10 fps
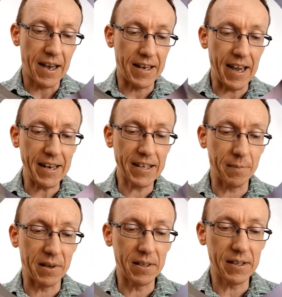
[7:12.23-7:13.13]

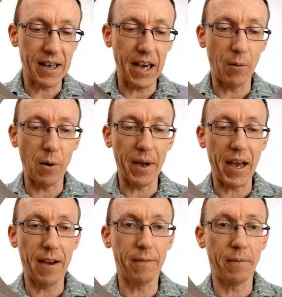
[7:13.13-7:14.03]
Enantiomers are where we
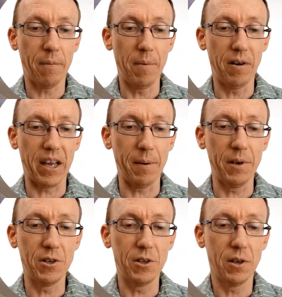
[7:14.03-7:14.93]
have mirror
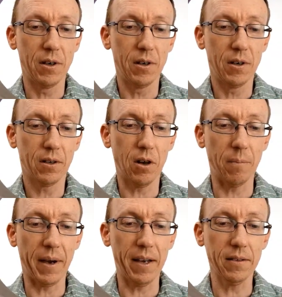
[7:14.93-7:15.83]
image
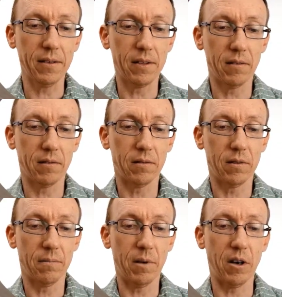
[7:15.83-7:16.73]
compounds,
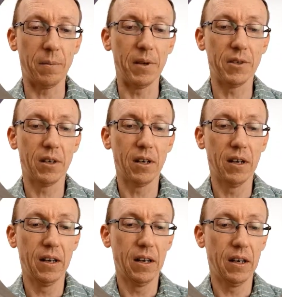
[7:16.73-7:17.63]
mirror image
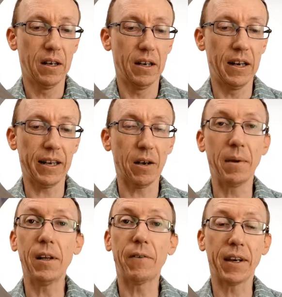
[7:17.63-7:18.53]
Lego
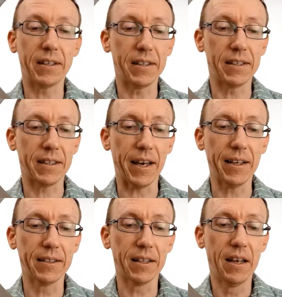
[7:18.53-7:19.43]
minifigures in this
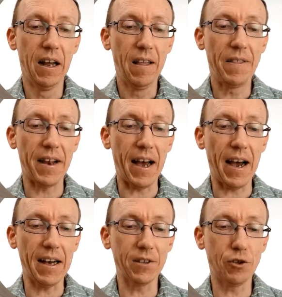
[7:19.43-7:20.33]
case, that
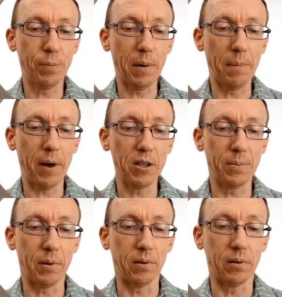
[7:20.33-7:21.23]
aren't
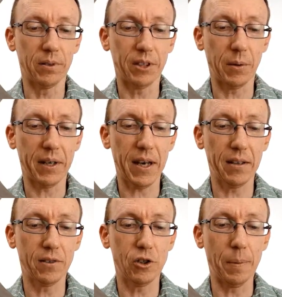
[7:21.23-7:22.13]
superimposable. So we
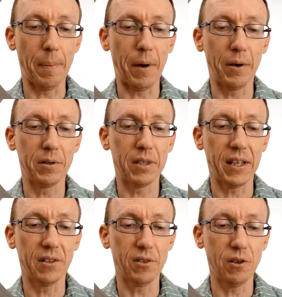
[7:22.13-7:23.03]
can't superpose
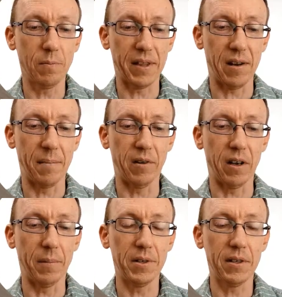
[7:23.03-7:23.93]
these two, but they're mirror
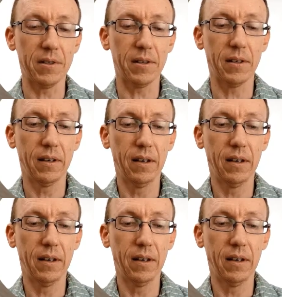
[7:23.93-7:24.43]
images.